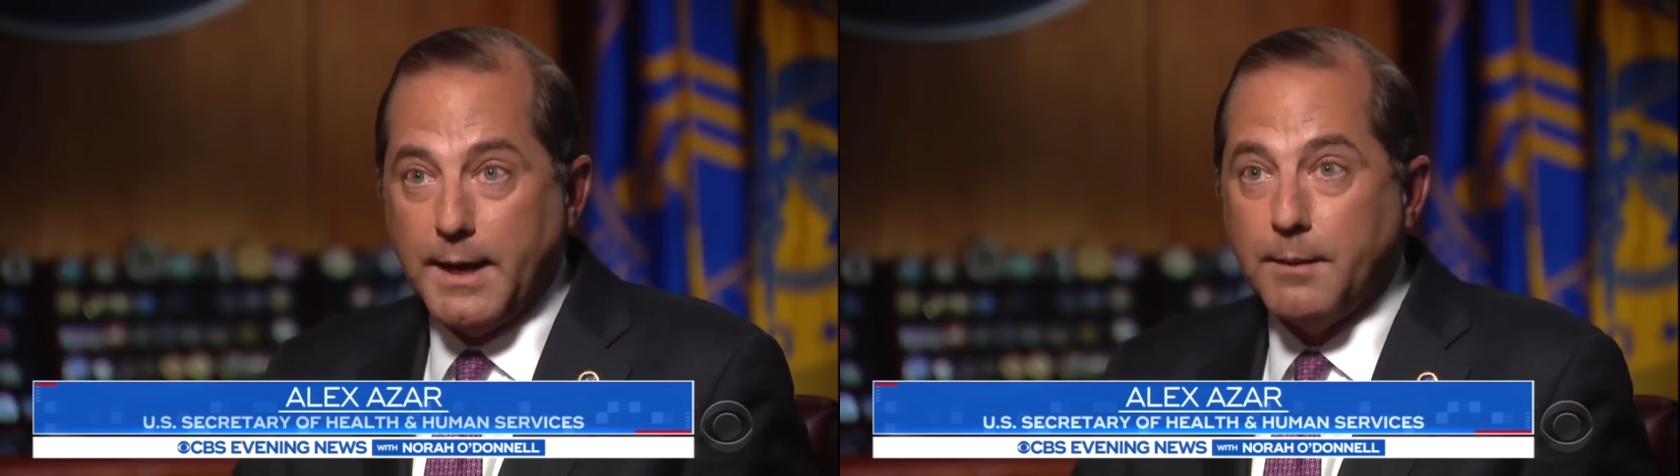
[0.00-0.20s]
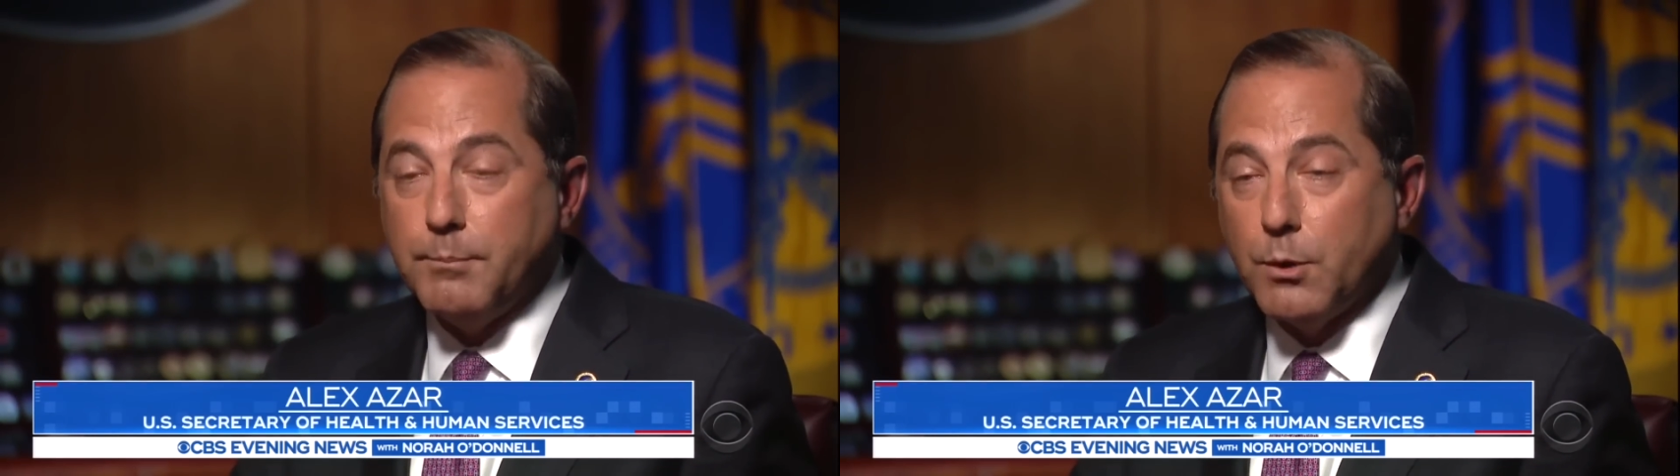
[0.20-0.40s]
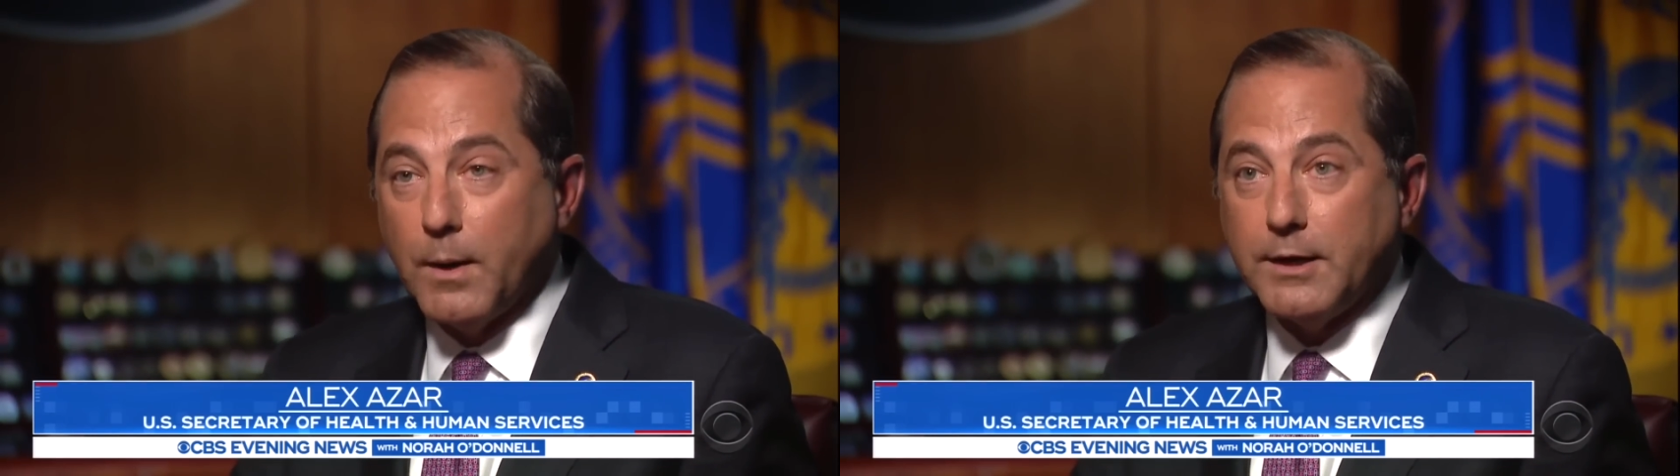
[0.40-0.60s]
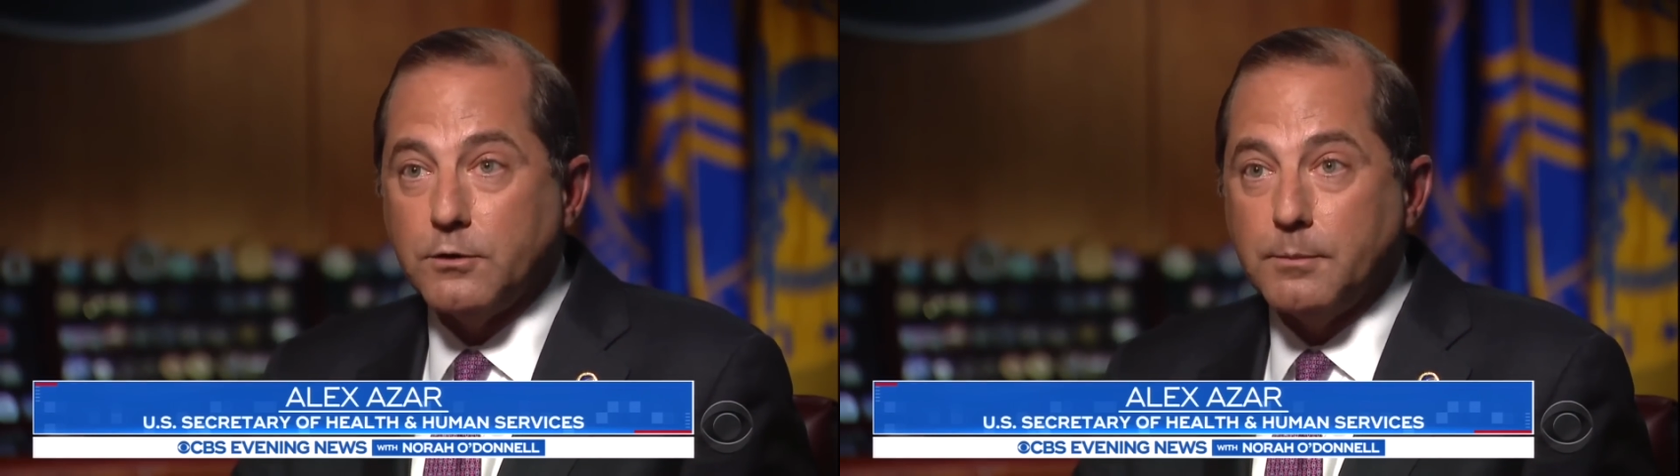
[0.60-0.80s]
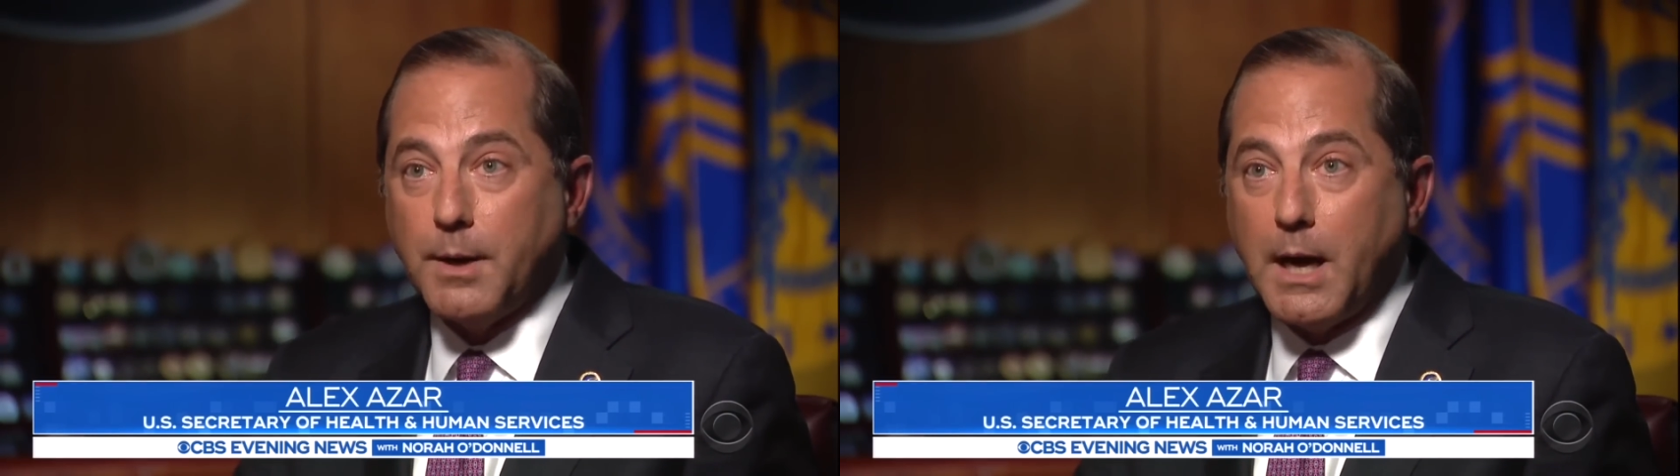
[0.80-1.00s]
and be ready
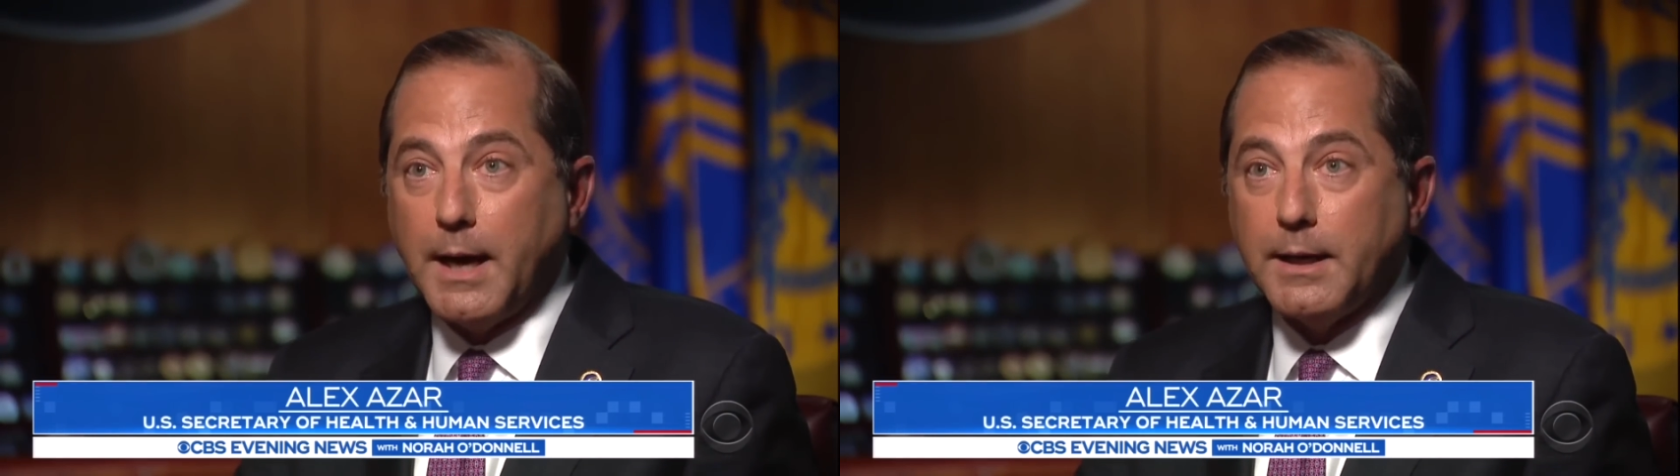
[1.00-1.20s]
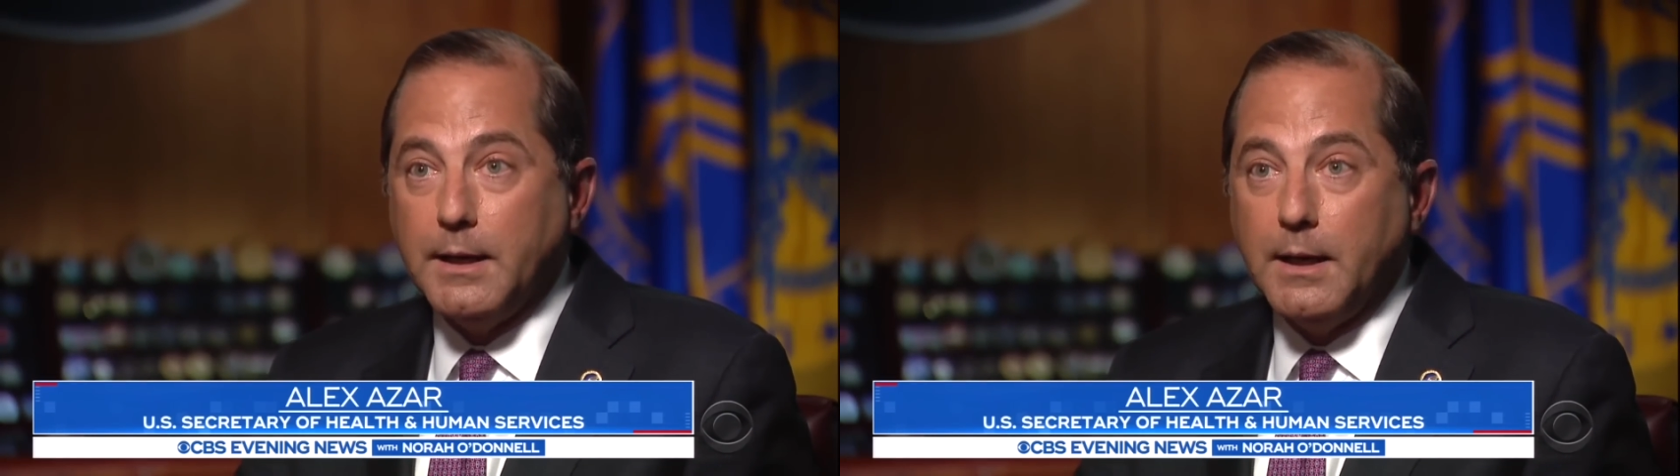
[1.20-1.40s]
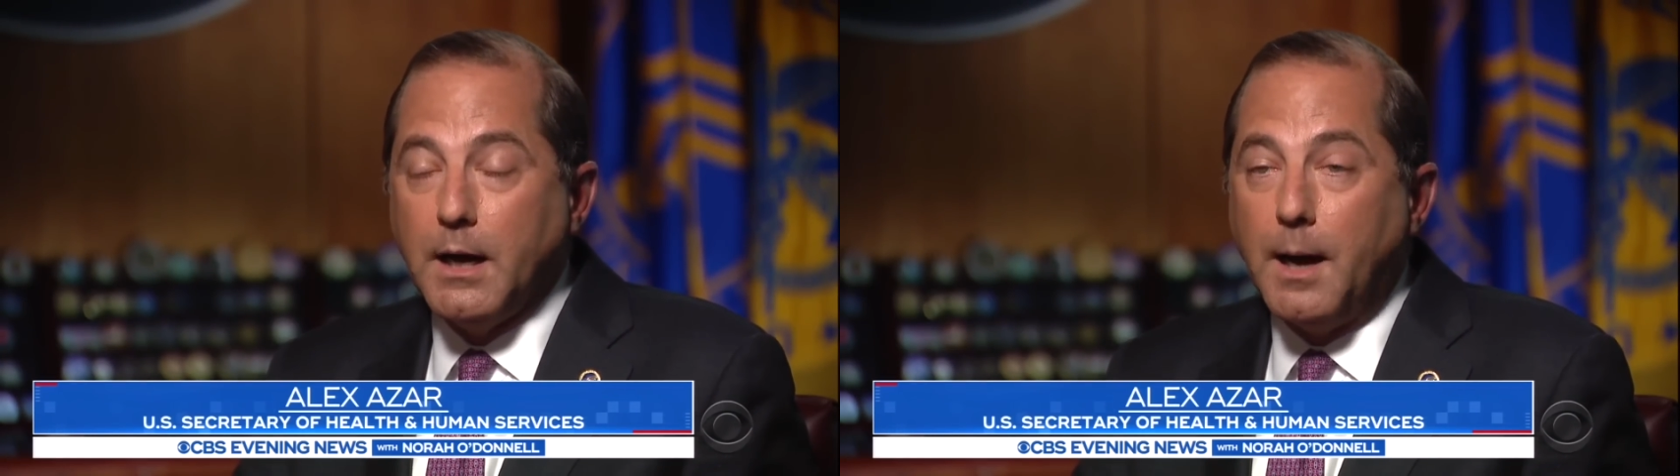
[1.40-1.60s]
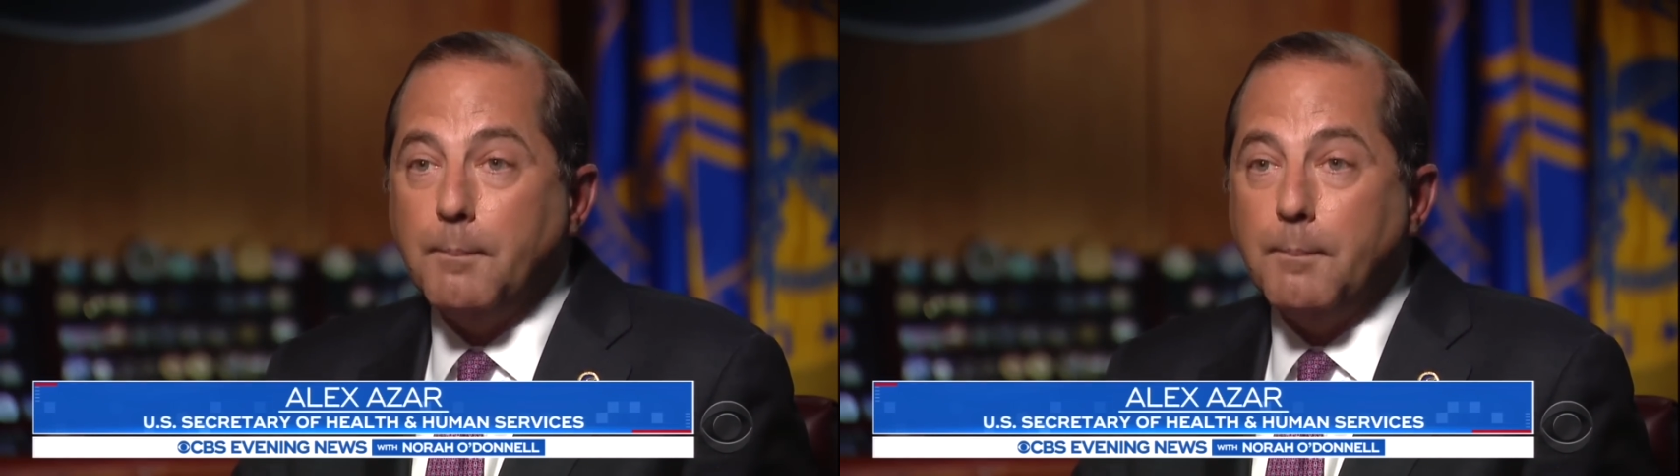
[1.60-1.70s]
to buy uh,